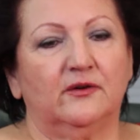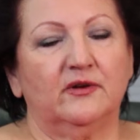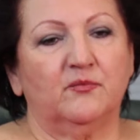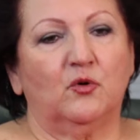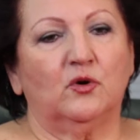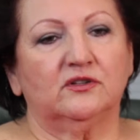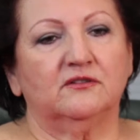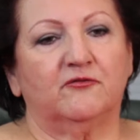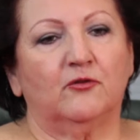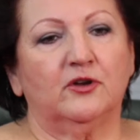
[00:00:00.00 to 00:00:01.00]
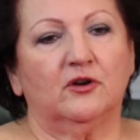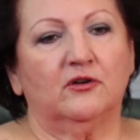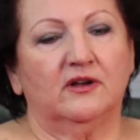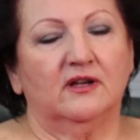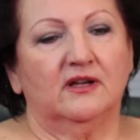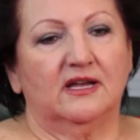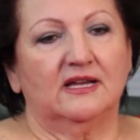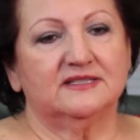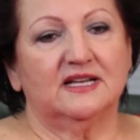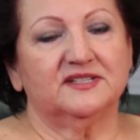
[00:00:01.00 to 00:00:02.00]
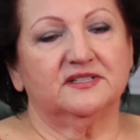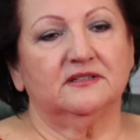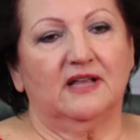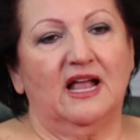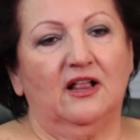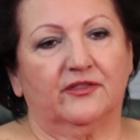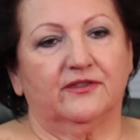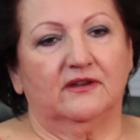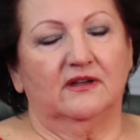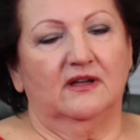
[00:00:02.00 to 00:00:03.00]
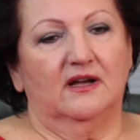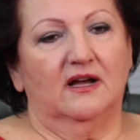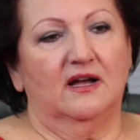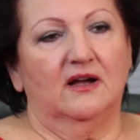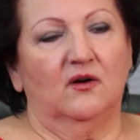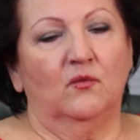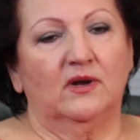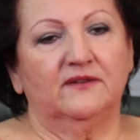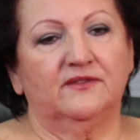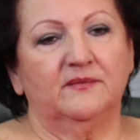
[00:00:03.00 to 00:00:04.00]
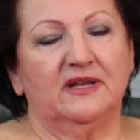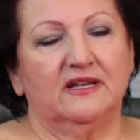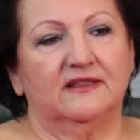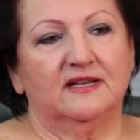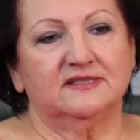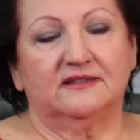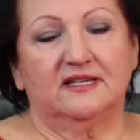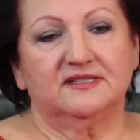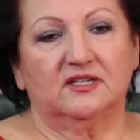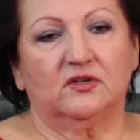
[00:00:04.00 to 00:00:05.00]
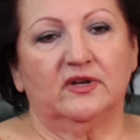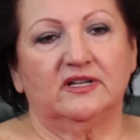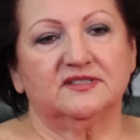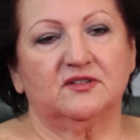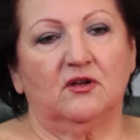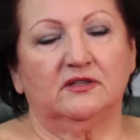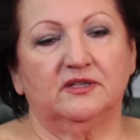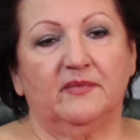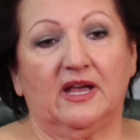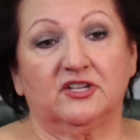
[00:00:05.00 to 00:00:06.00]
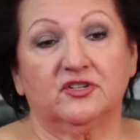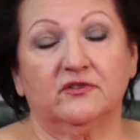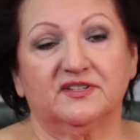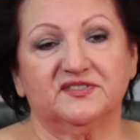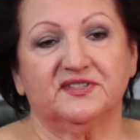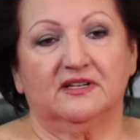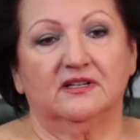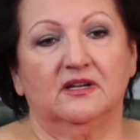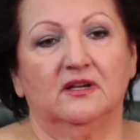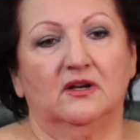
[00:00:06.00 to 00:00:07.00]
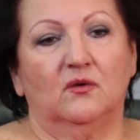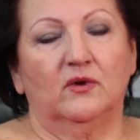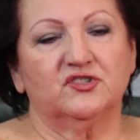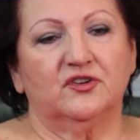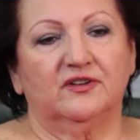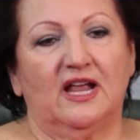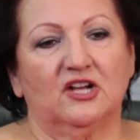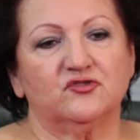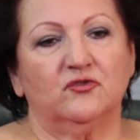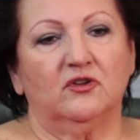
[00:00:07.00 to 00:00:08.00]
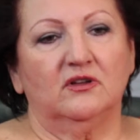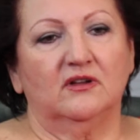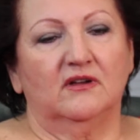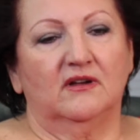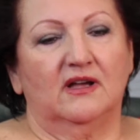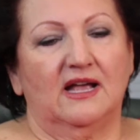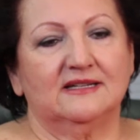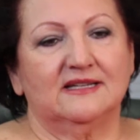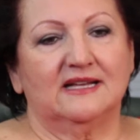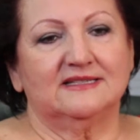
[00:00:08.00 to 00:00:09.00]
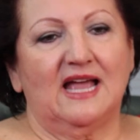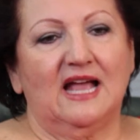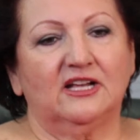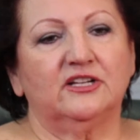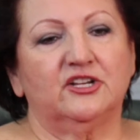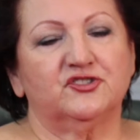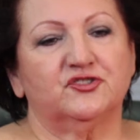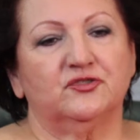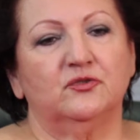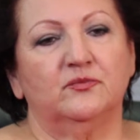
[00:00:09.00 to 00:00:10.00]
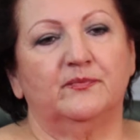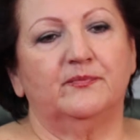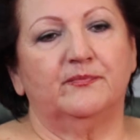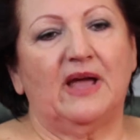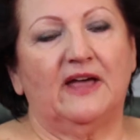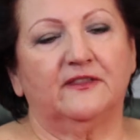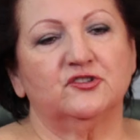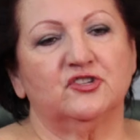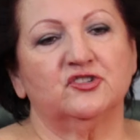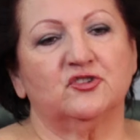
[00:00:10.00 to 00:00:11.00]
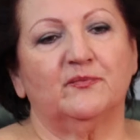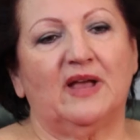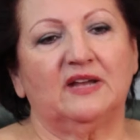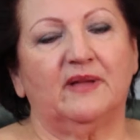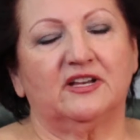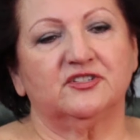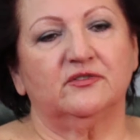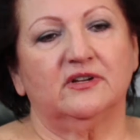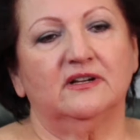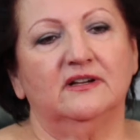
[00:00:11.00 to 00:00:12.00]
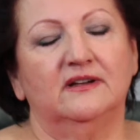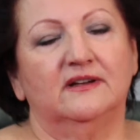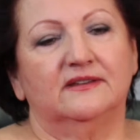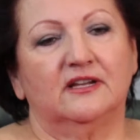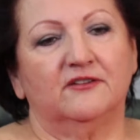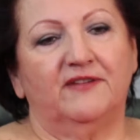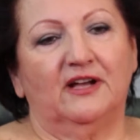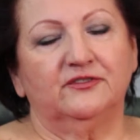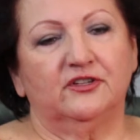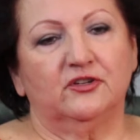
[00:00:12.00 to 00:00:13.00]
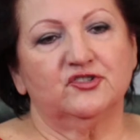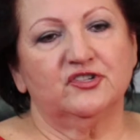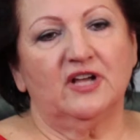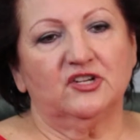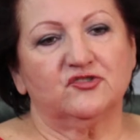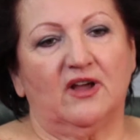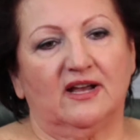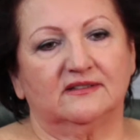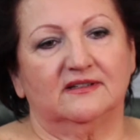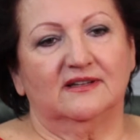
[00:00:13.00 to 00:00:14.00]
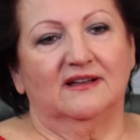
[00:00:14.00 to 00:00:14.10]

that are important for your intestinal health. Uh, one of the many things that they secrete is called the bacteriocin, which are natural an antagonist to pathogens or bad bacteria that are found in your GI tract.